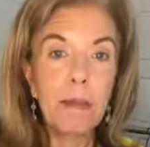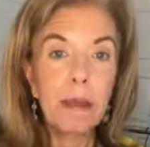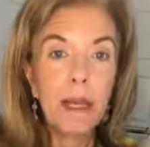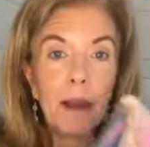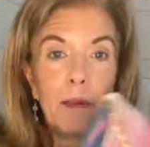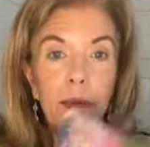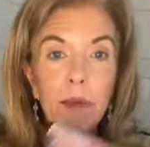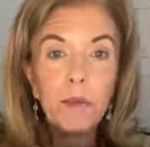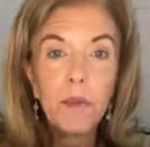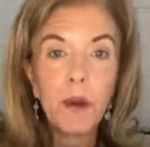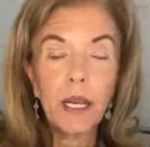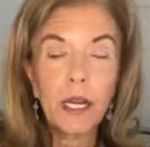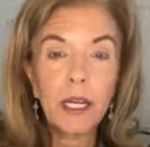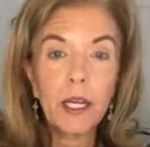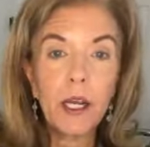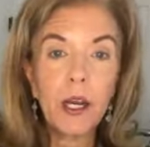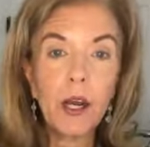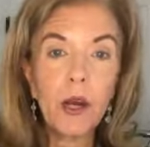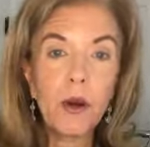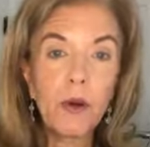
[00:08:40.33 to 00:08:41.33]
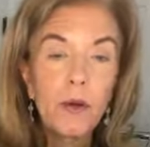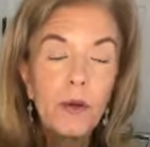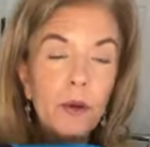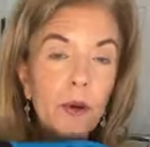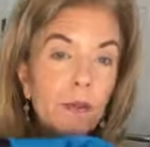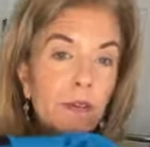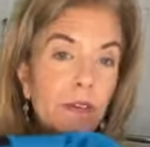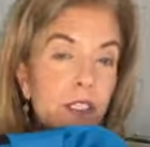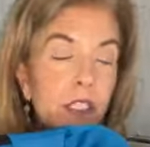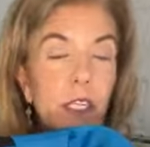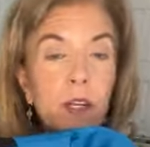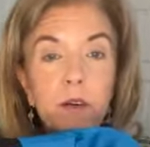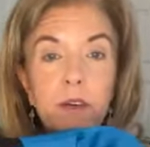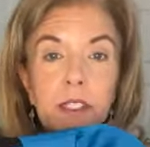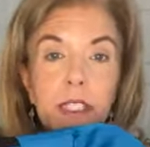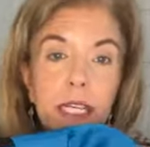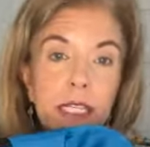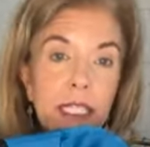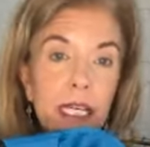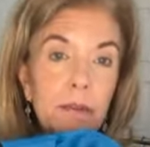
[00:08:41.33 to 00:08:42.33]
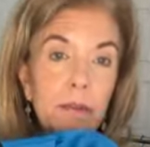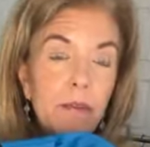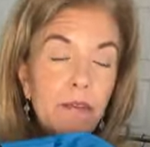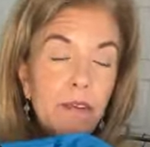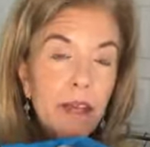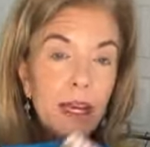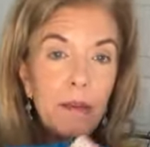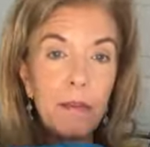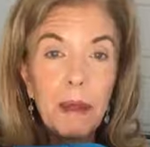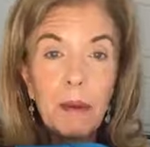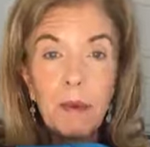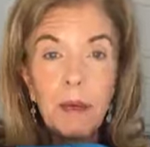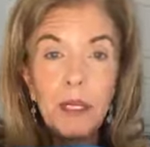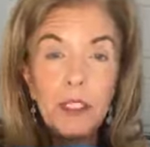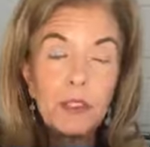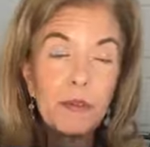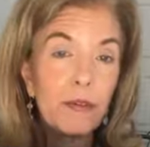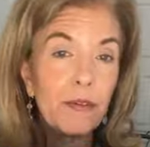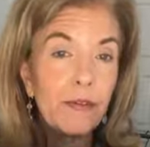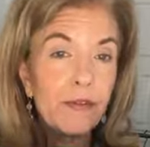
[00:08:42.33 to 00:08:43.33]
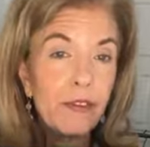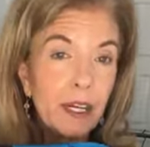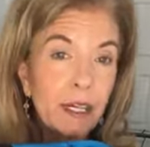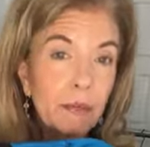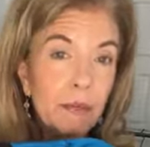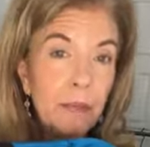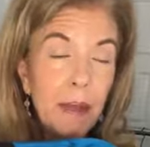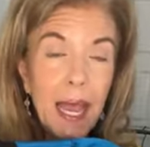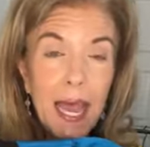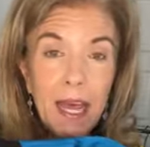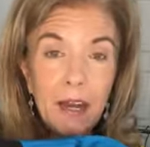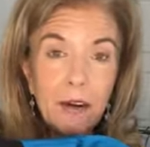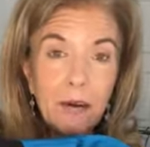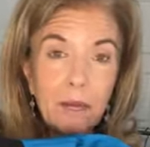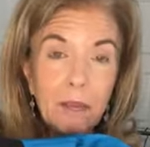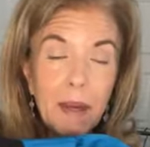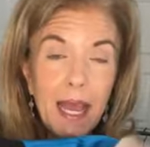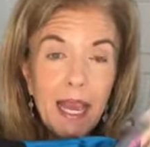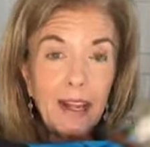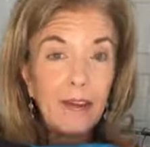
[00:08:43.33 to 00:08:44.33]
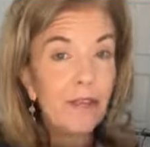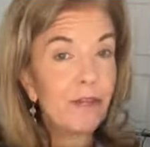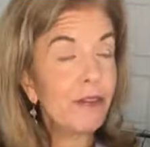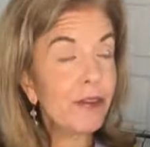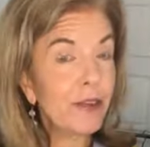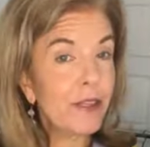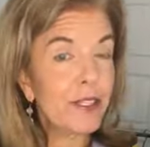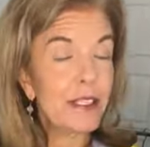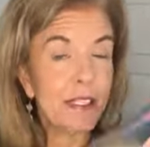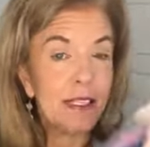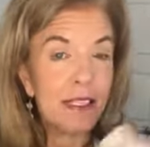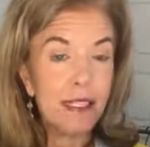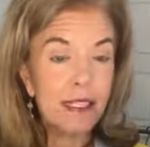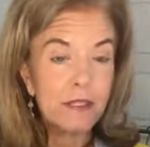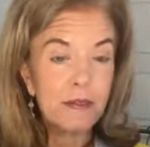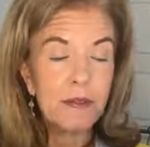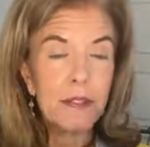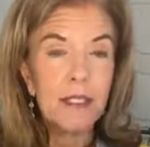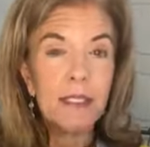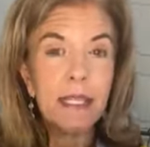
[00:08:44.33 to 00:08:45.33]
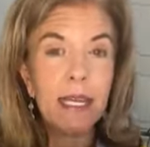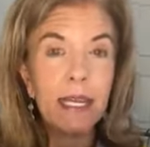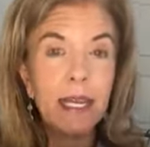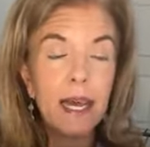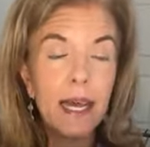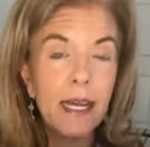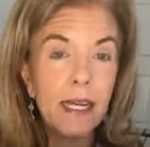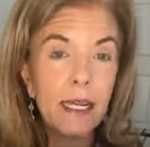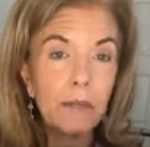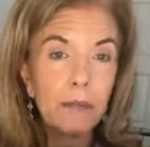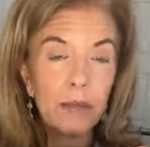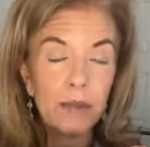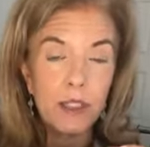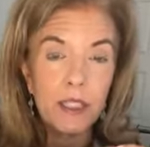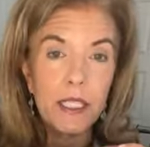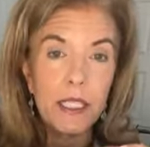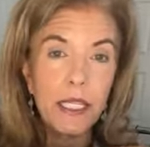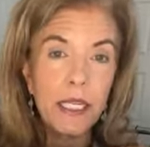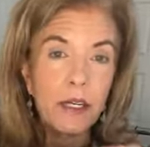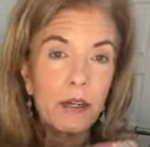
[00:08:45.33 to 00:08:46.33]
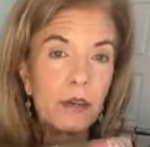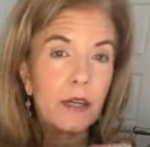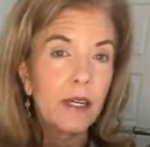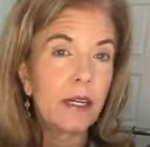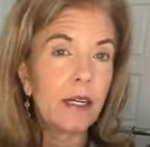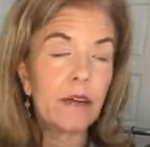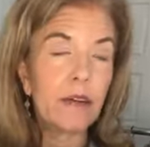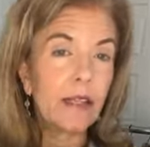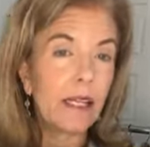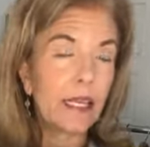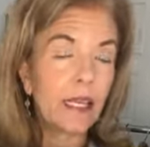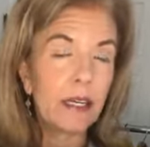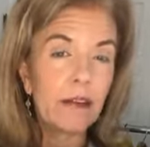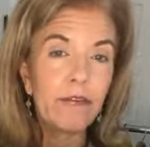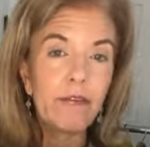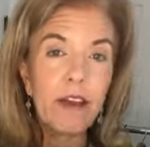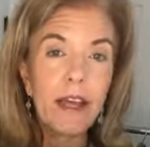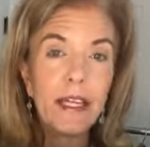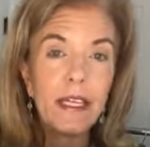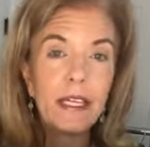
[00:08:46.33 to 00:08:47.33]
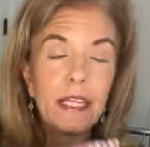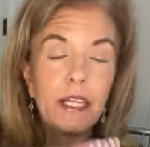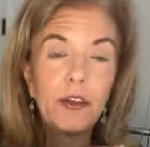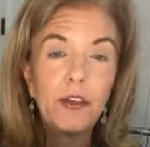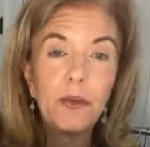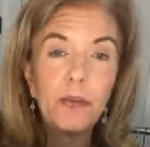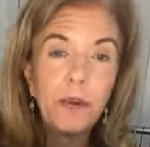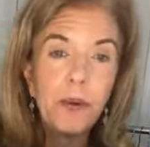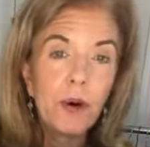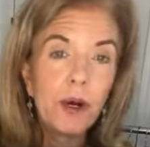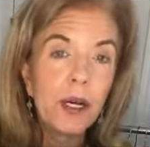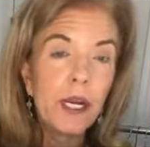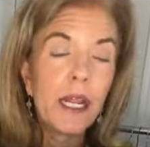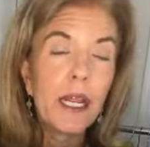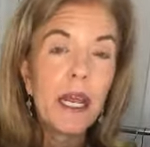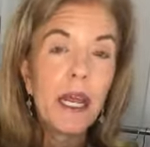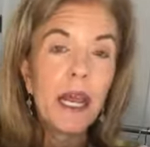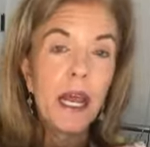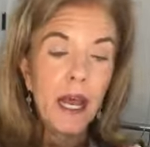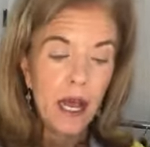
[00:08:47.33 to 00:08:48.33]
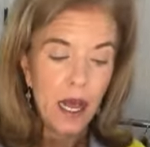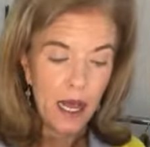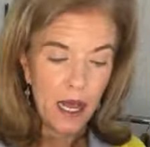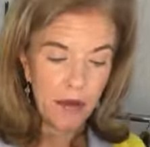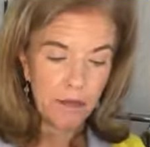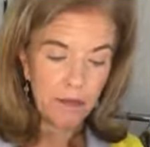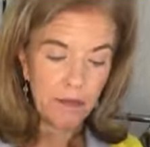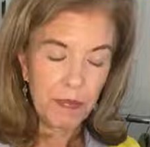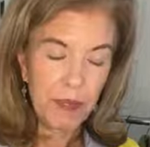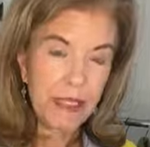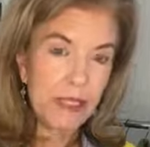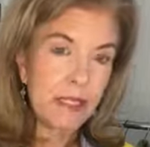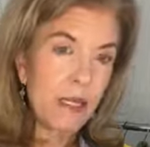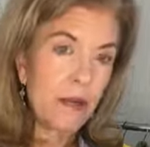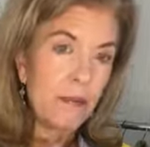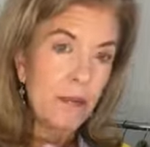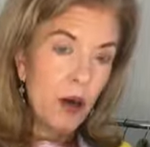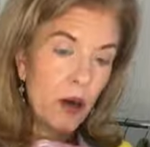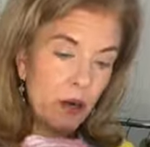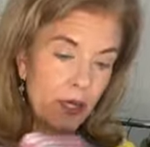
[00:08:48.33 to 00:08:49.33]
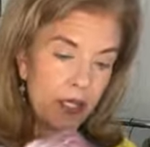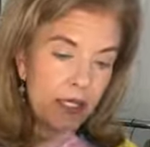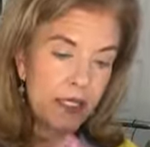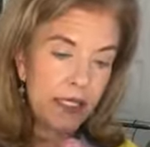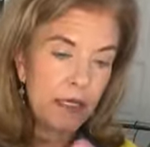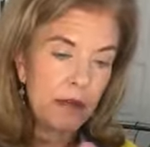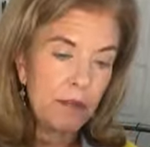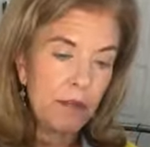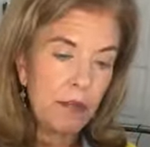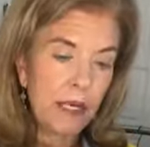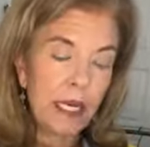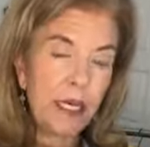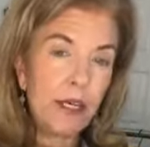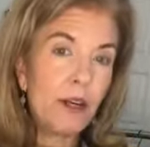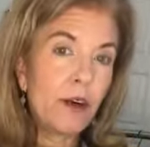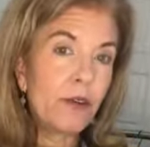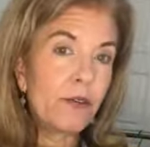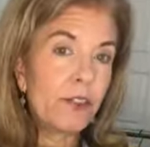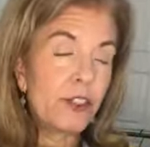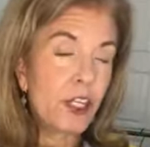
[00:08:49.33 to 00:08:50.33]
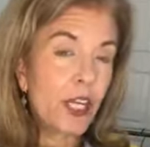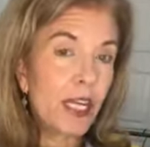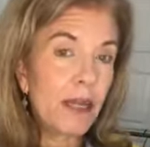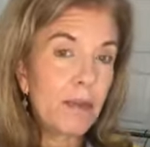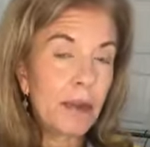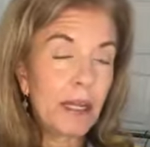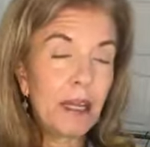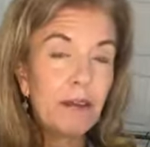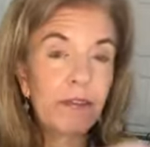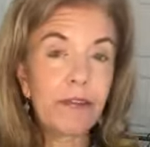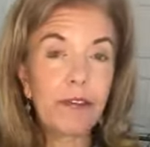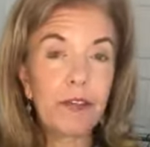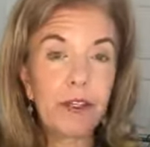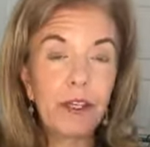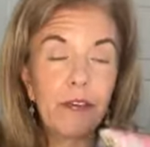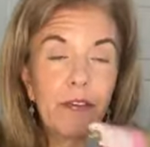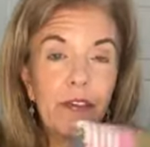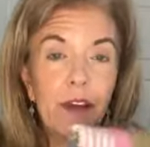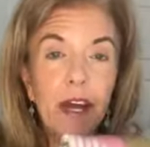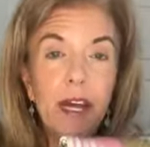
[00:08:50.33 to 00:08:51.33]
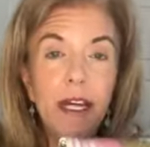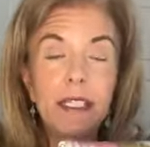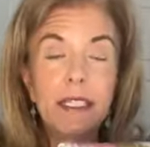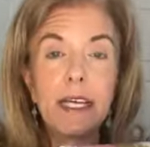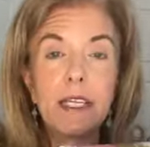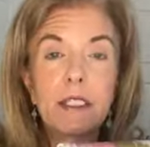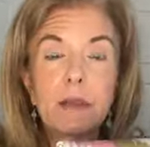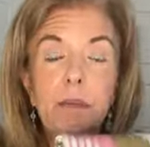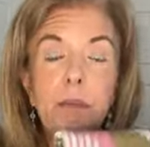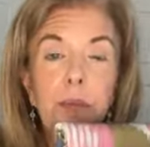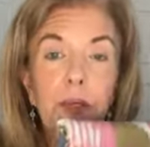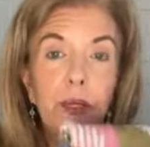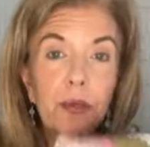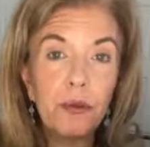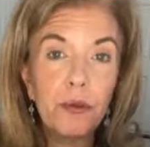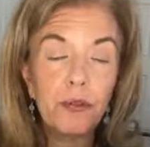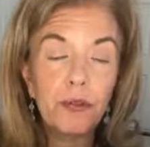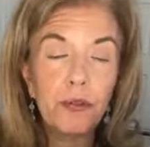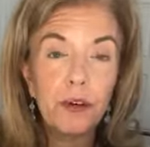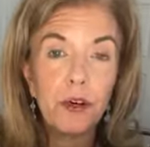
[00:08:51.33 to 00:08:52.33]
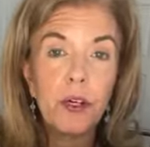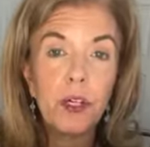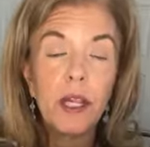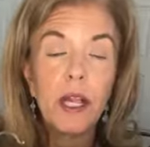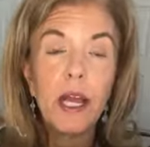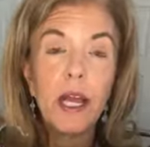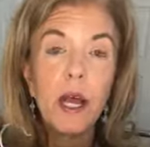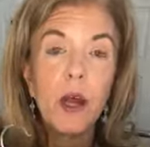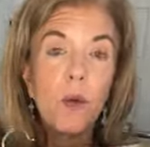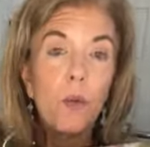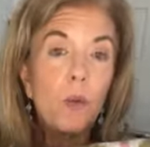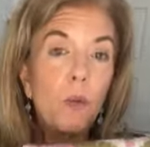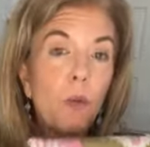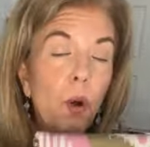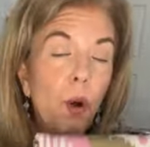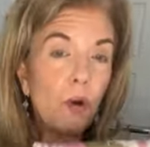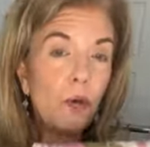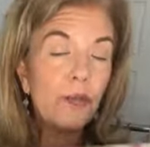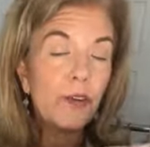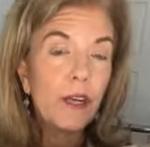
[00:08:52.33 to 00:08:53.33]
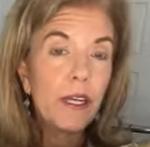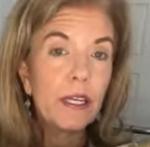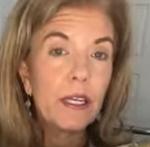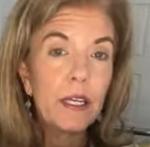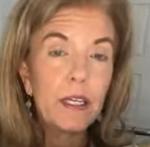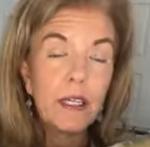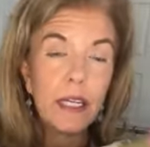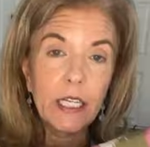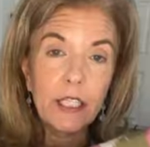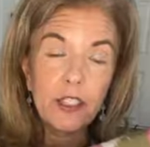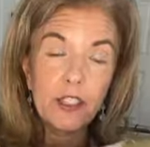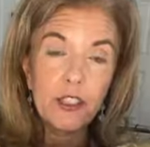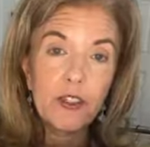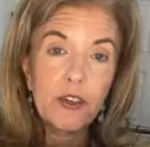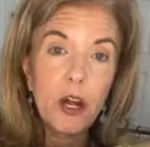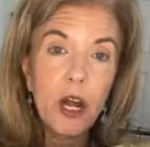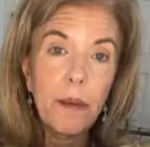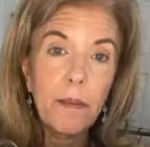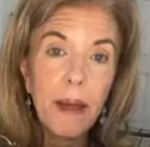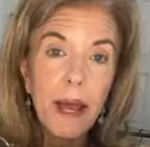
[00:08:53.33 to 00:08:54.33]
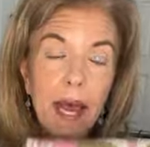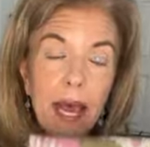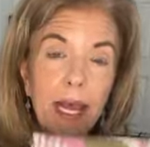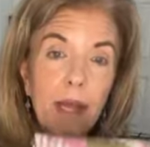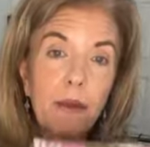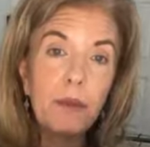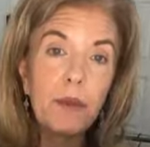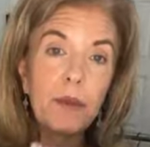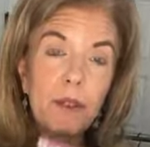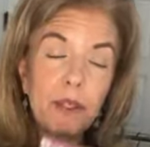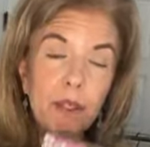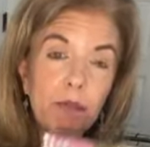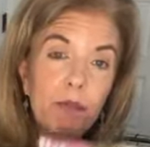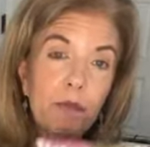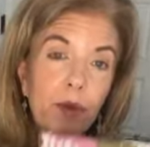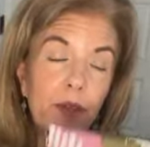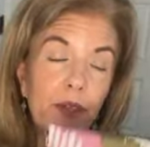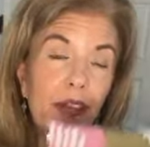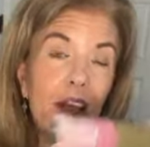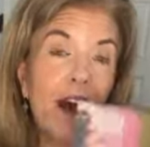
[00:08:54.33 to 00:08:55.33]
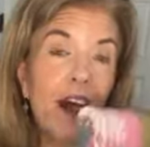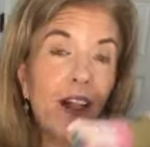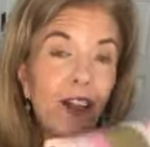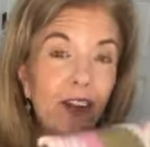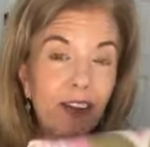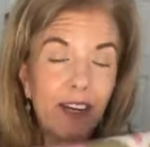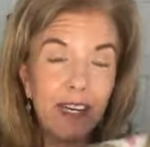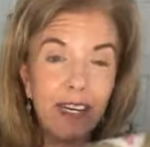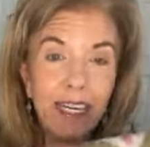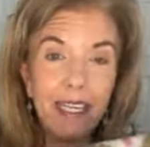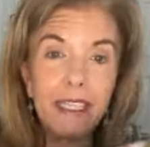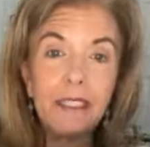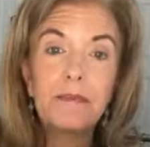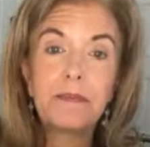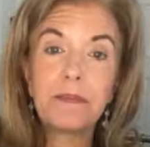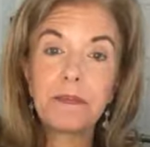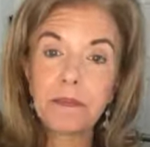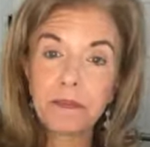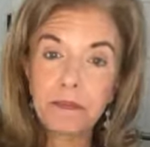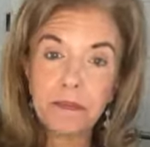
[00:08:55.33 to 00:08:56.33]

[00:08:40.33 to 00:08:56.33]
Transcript: Maybe I would want to go, if you know, a daytime event, I might want to do a fun pattern bag. This is this this I got at a boutique or at a, like an event in Newport um, by some artisan, but I know Jamie at Flirty Finds has a beautiful woven like straw bag with with color in it.